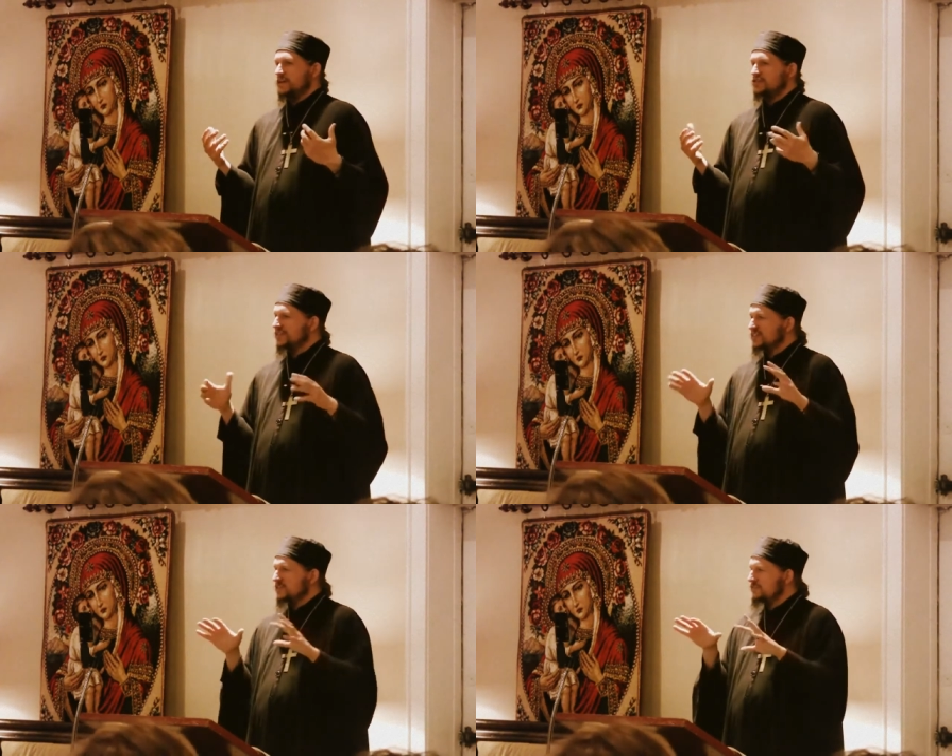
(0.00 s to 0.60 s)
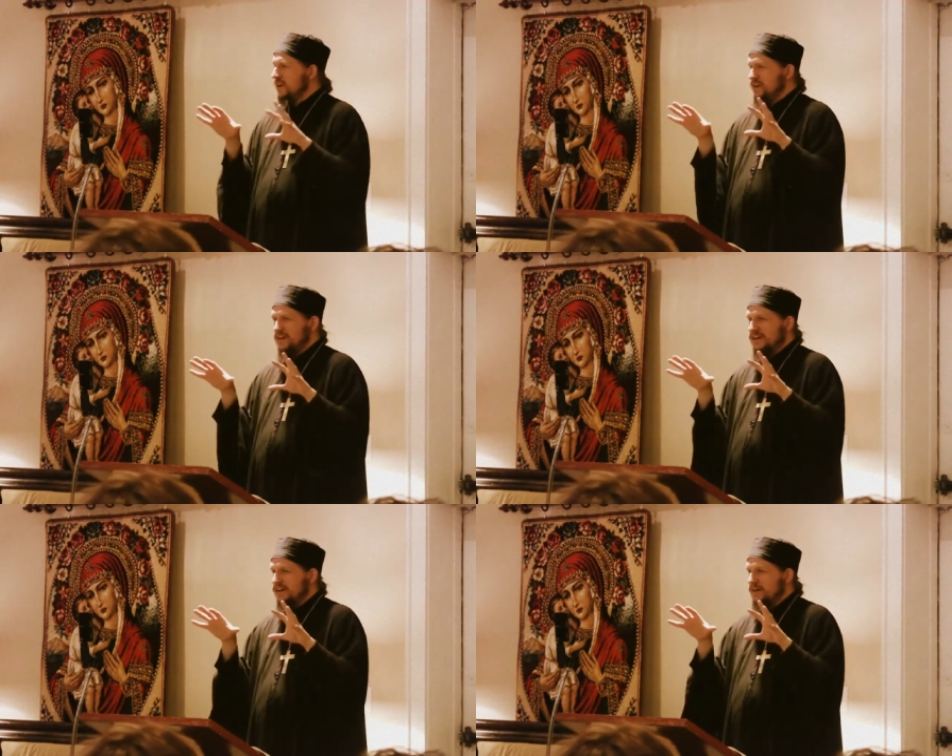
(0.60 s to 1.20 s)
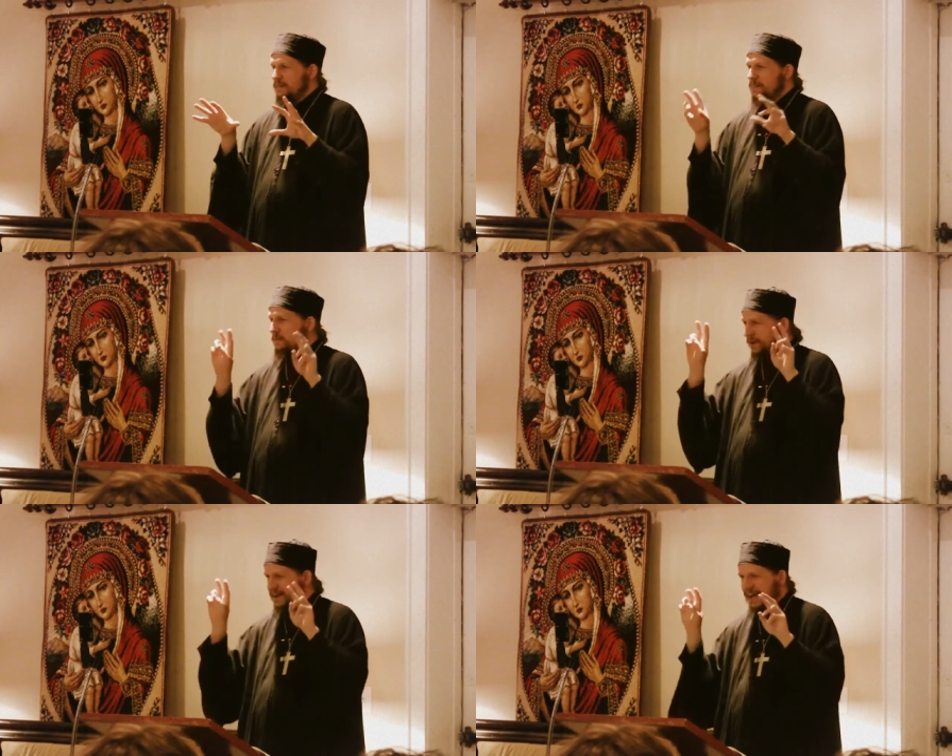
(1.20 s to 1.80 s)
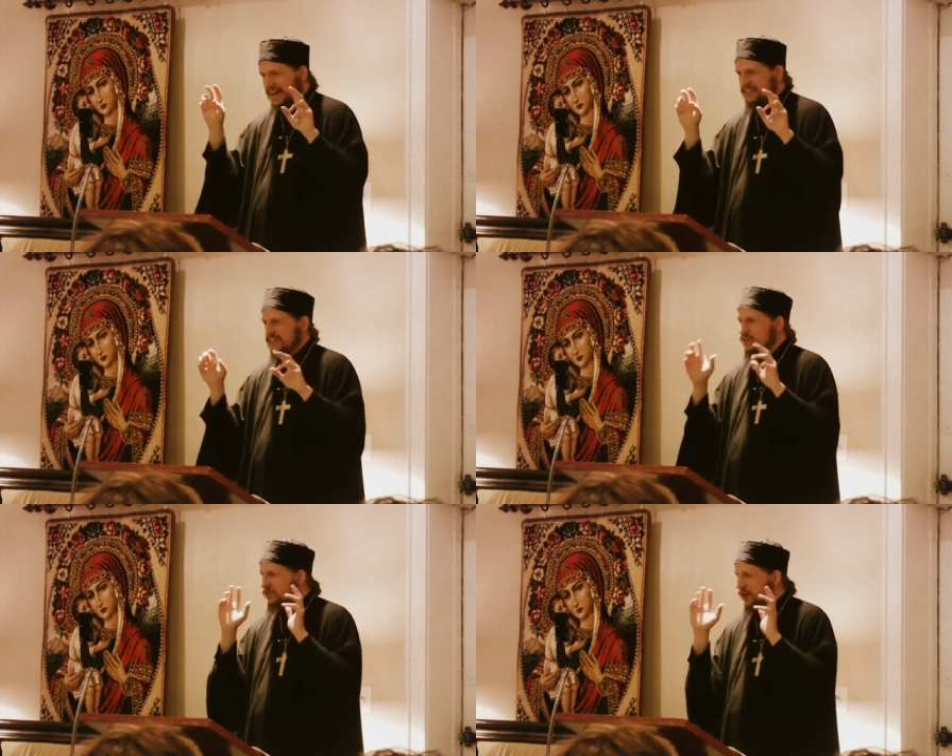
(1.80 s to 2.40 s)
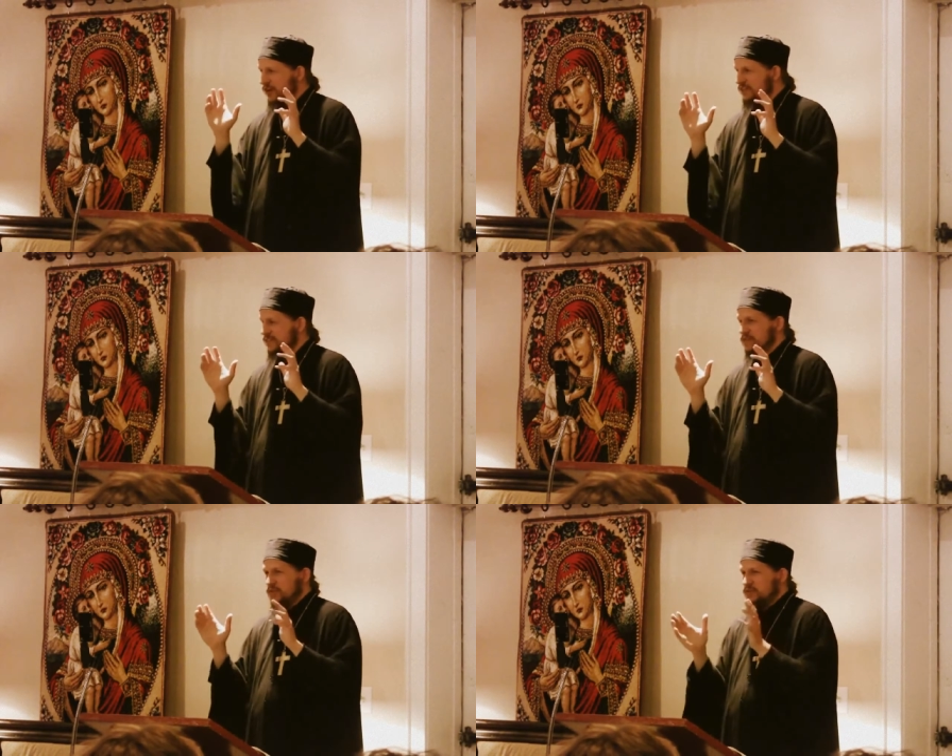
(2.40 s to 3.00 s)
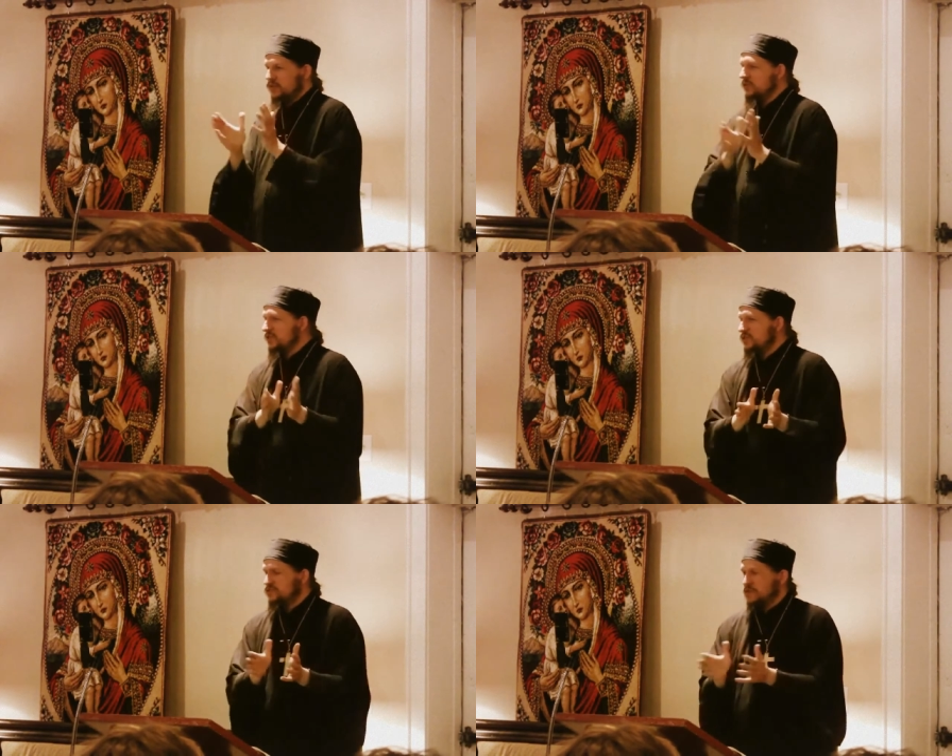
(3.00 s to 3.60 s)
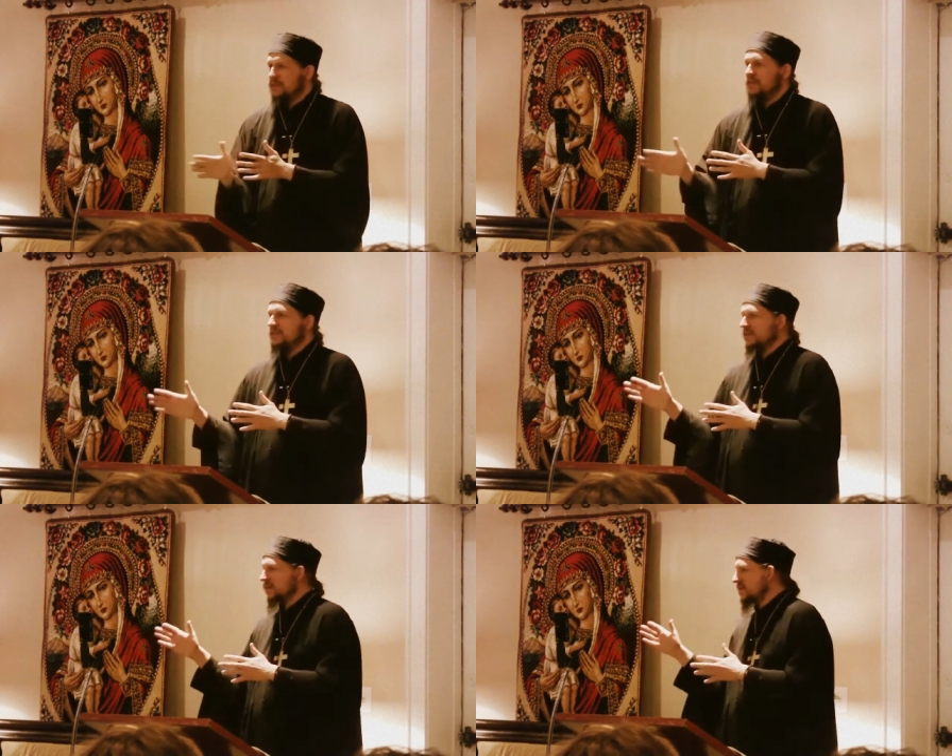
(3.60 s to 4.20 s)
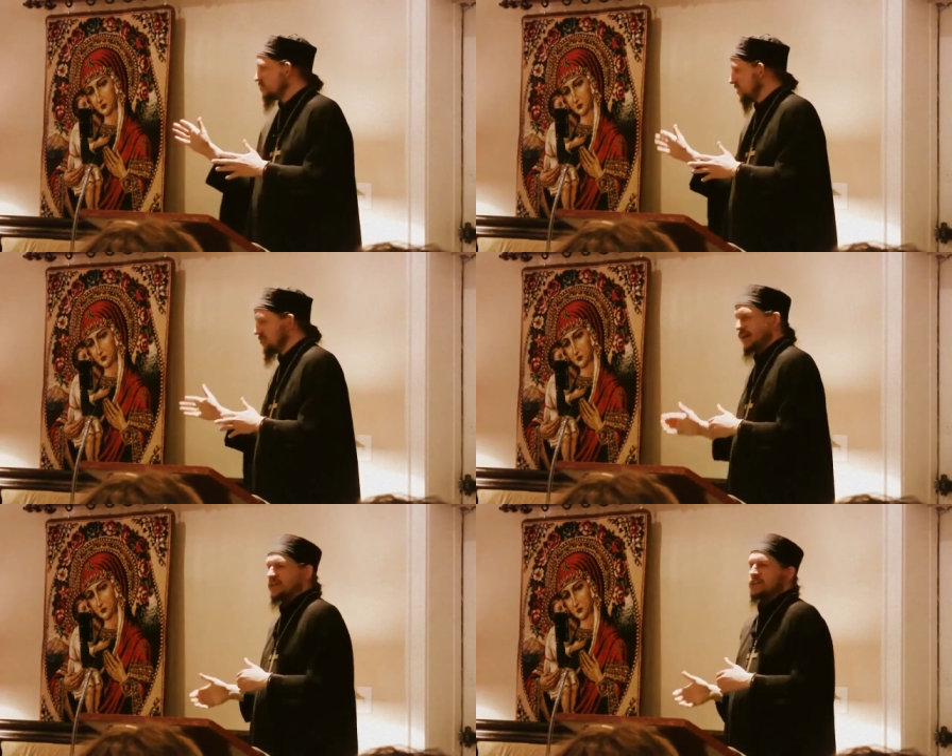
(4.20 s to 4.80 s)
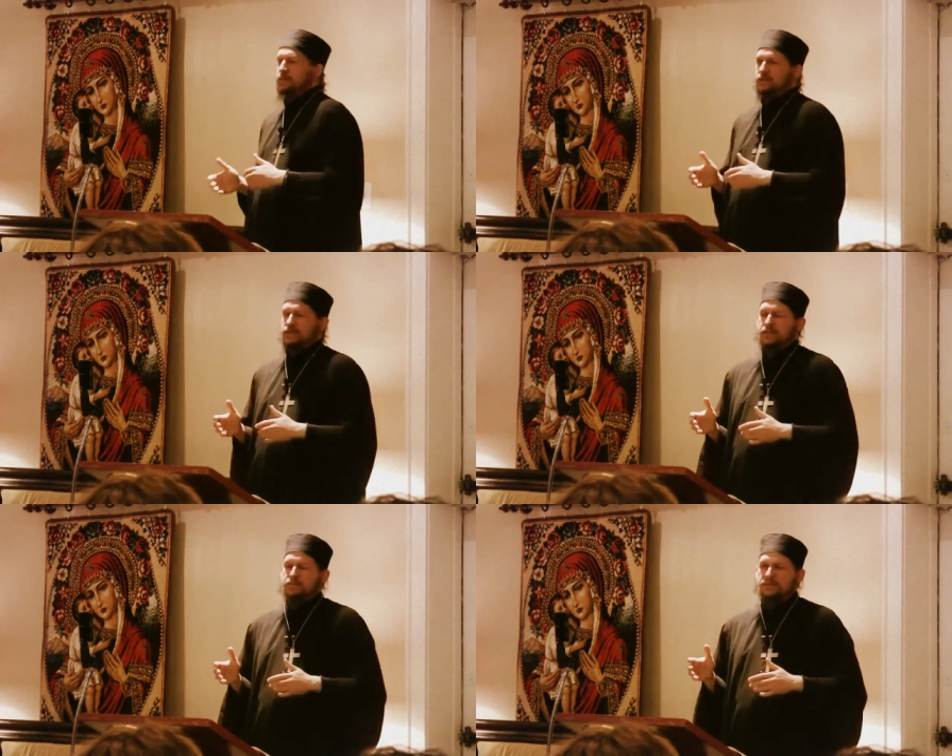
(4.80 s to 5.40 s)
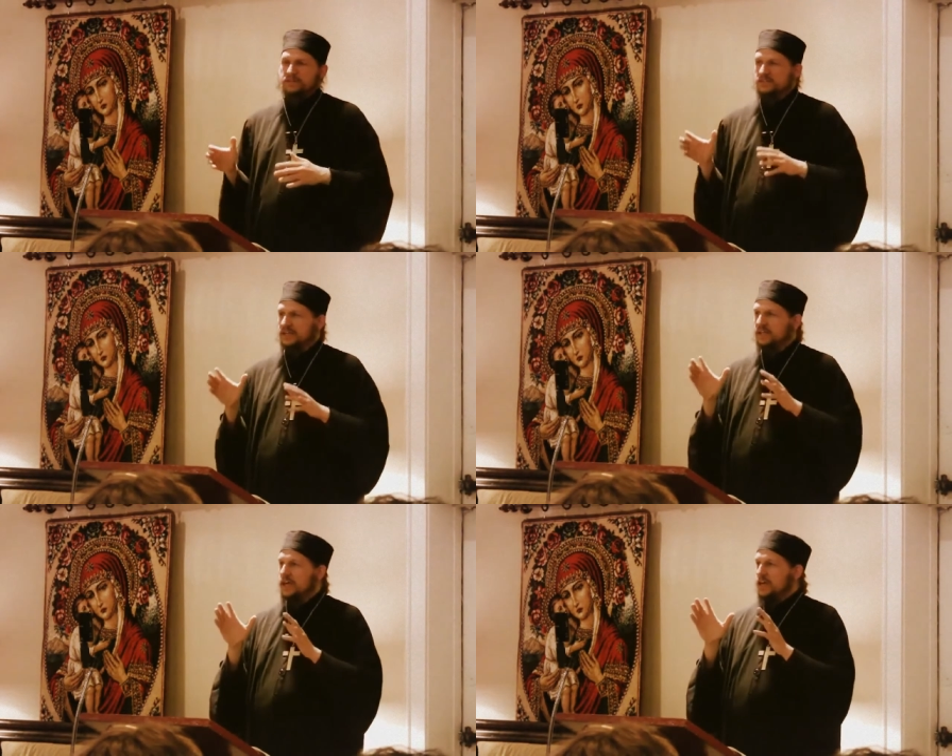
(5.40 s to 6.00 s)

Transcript: So, this is a very monastic thought, isn't it? We've, this is from the, the St. John Climacus that,